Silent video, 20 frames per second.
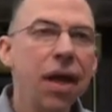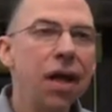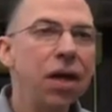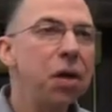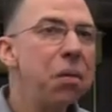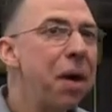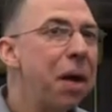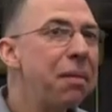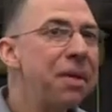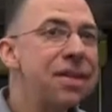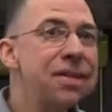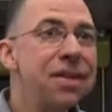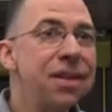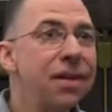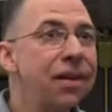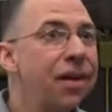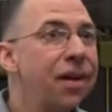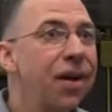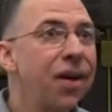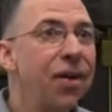And you might be
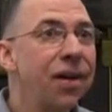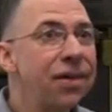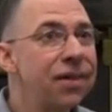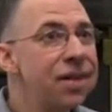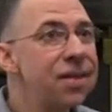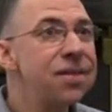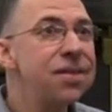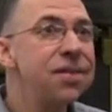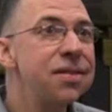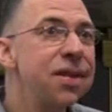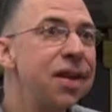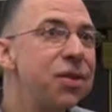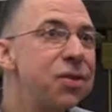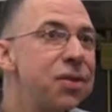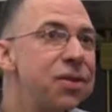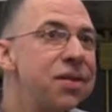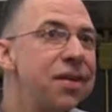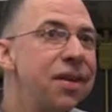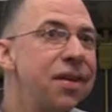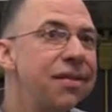sitting there going, this is
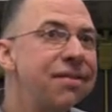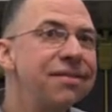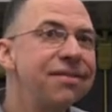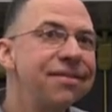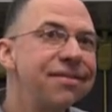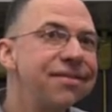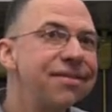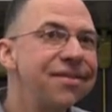interesting.